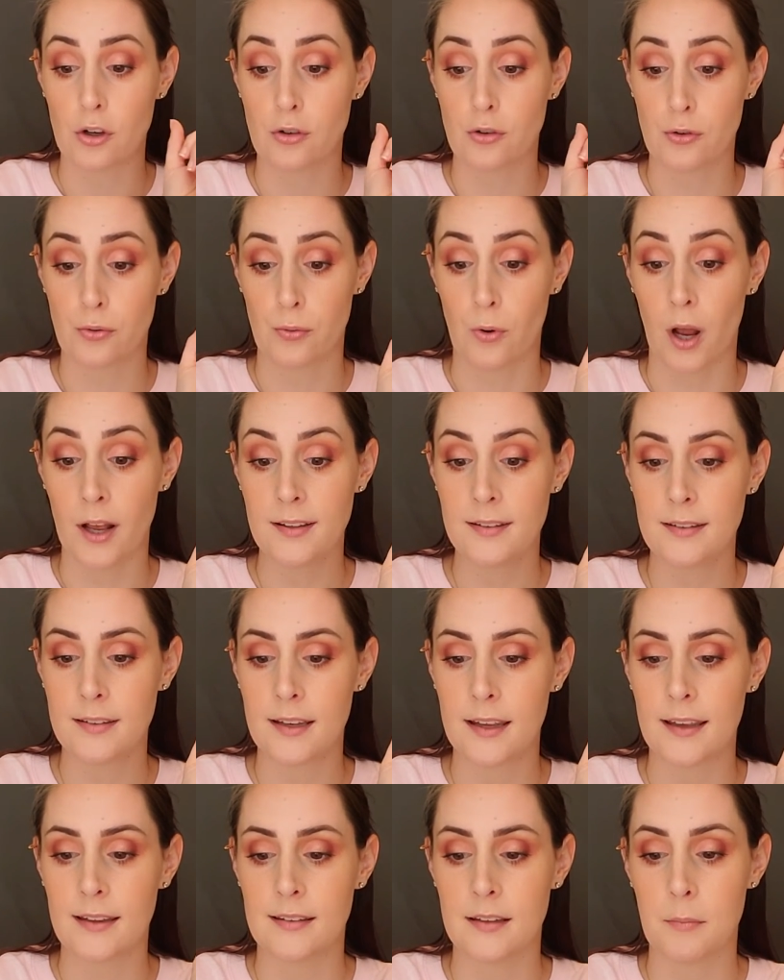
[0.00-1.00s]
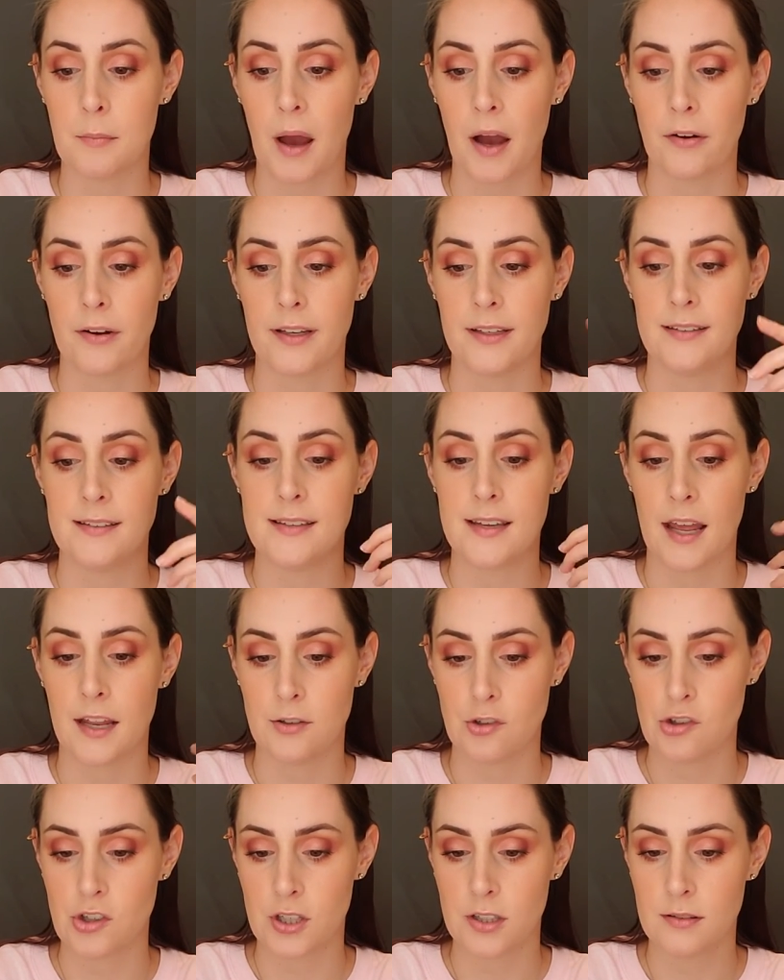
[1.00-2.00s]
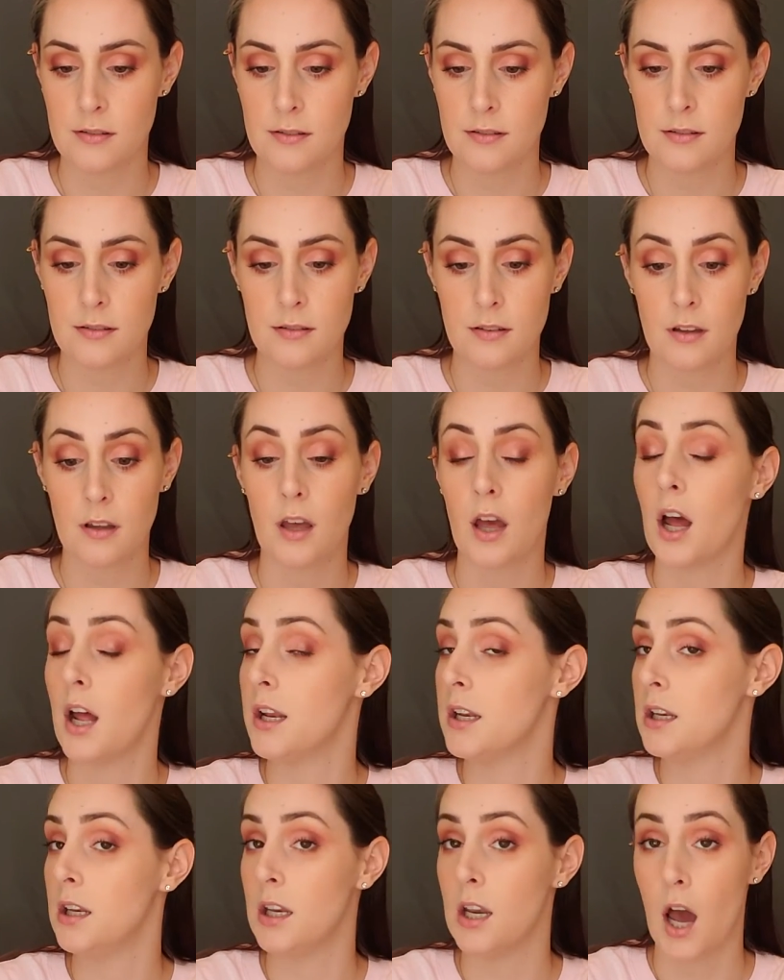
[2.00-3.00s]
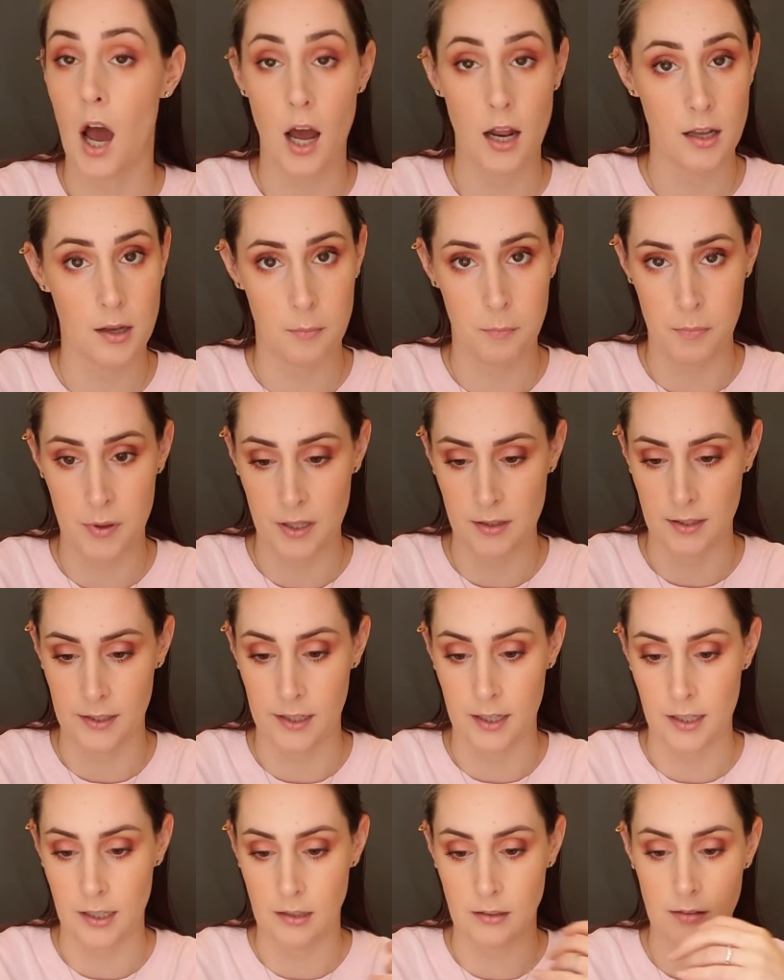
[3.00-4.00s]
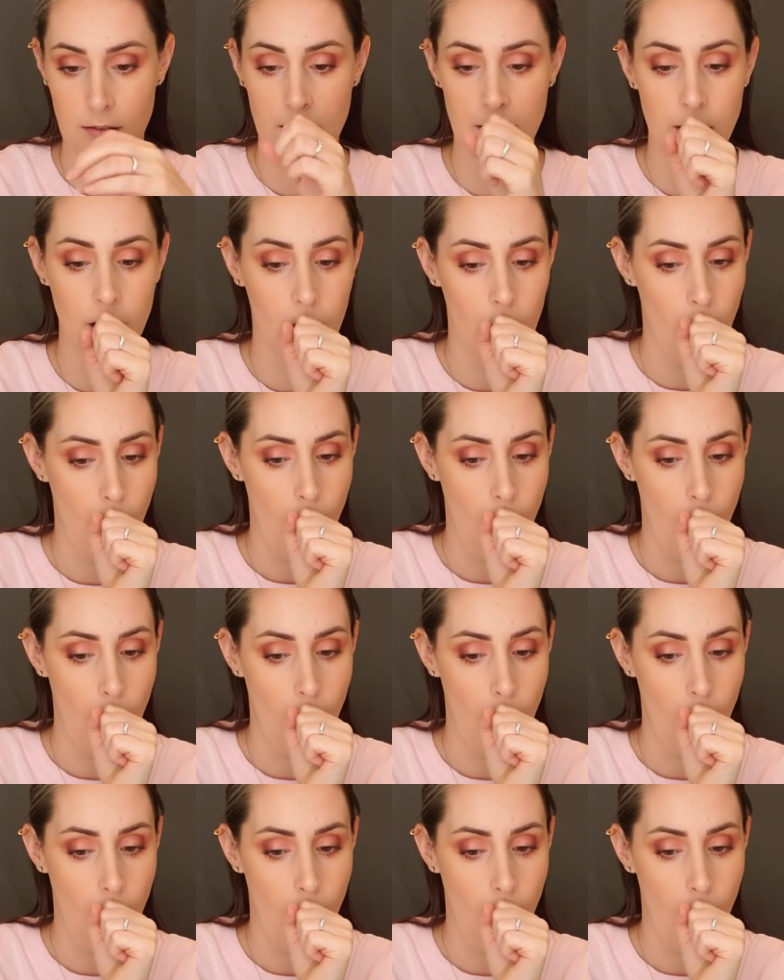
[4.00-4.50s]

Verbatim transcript: Trust is about intentions, not abilities.